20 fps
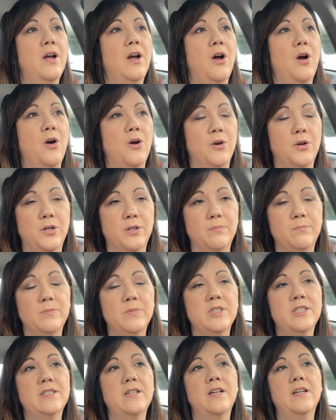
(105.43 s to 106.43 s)

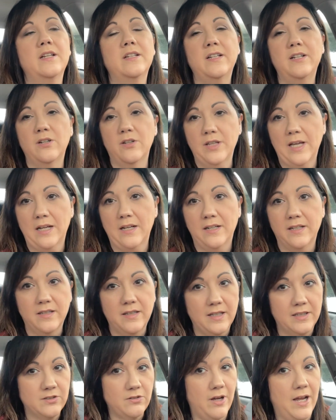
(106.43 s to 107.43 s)
arms, you know, that kind of
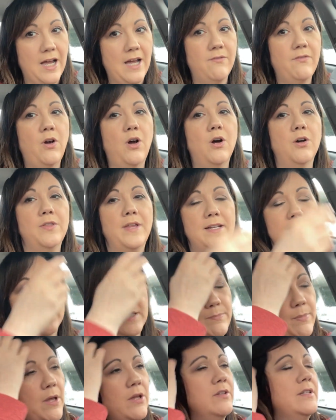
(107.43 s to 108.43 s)
thing. So I have all that
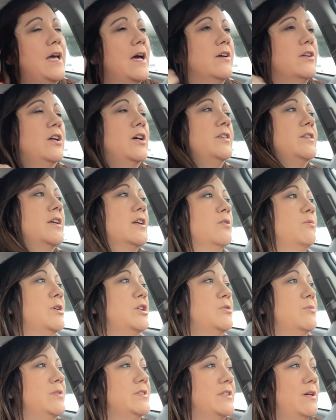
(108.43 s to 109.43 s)
spelled out on there,
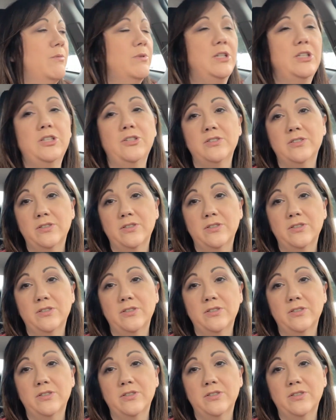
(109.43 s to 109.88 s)
which ones I want to do.